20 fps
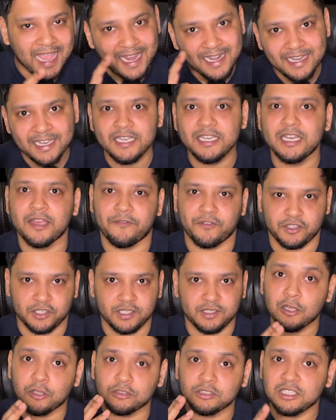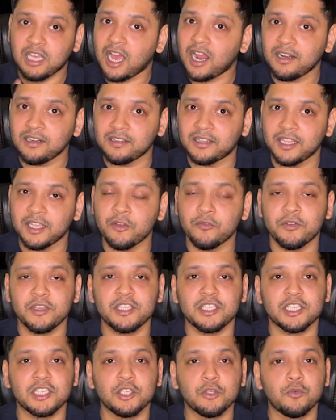and inefficiency. The third thing
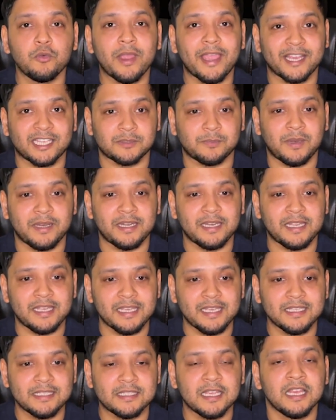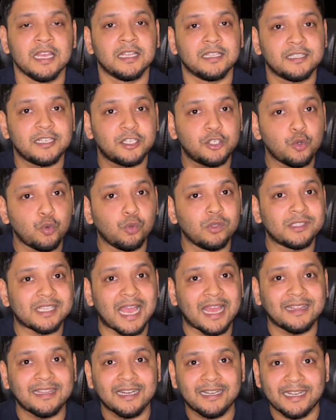which you explain is the tools
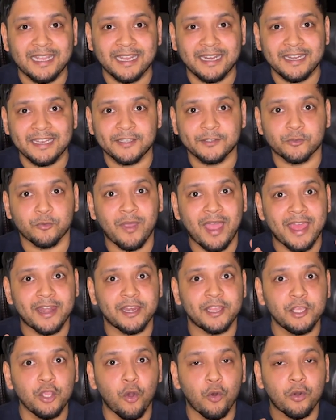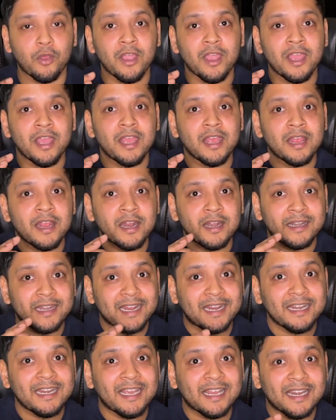and the techniques where your
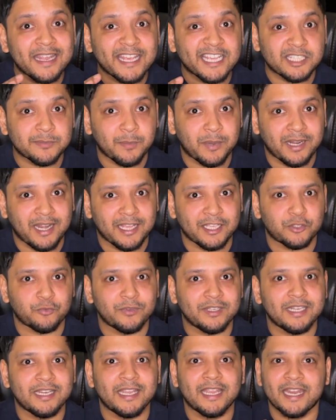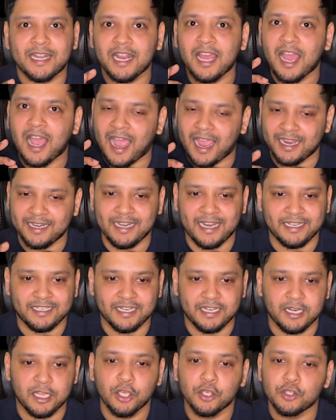technical expertise will get
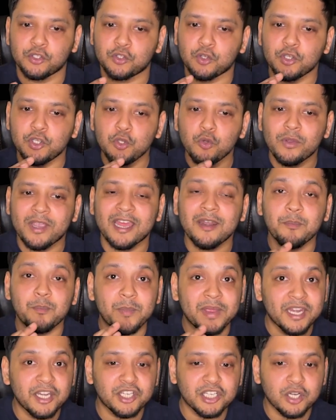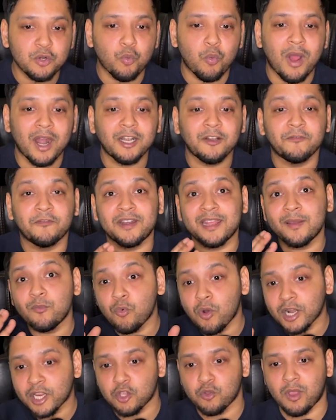highlighted. So you can mention what
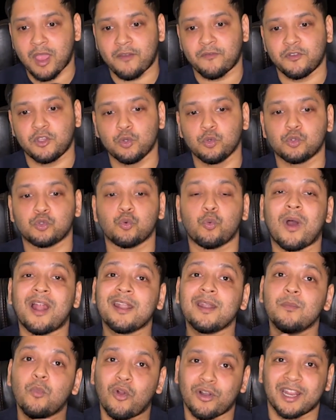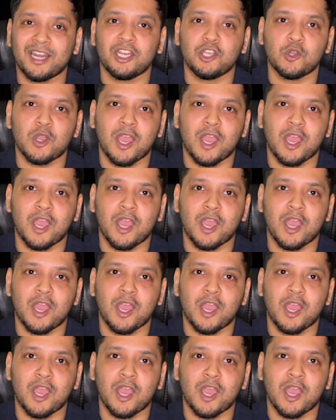framework you have used, what model you